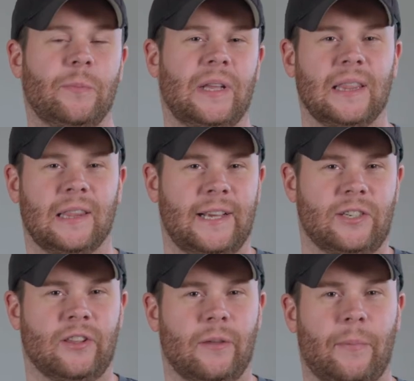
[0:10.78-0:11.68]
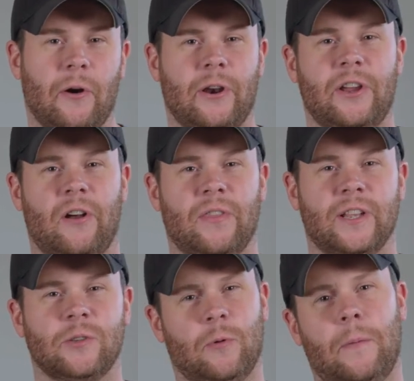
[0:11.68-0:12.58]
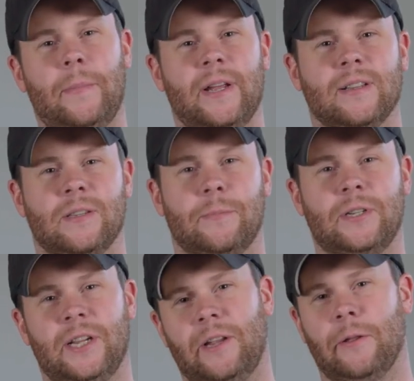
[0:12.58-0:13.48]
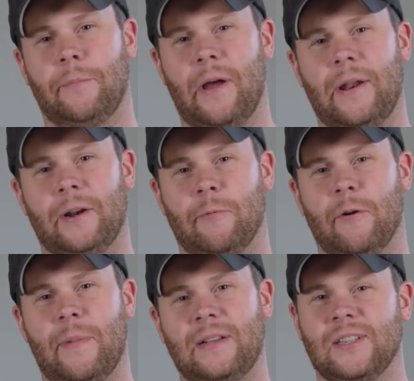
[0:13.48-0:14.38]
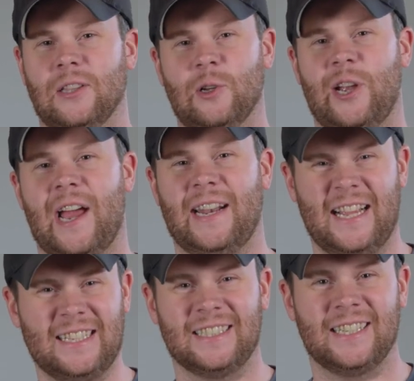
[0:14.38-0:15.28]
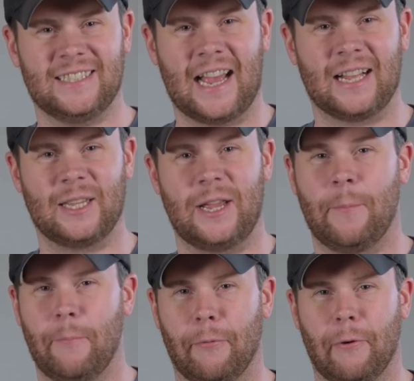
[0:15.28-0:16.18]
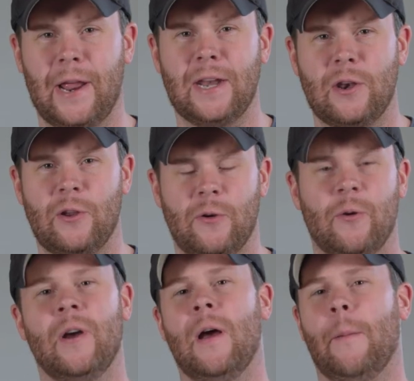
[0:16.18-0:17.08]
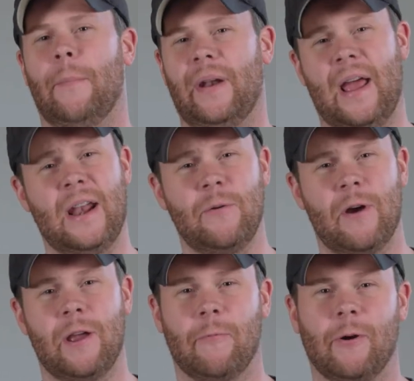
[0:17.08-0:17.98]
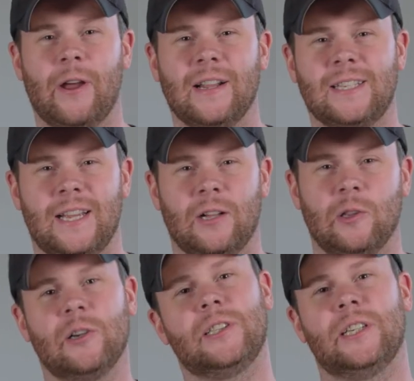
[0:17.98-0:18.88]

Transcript: bit late to the party on this one because the particular product we're about to look at isn't exactly brand new, but anyway, we're gonna take a look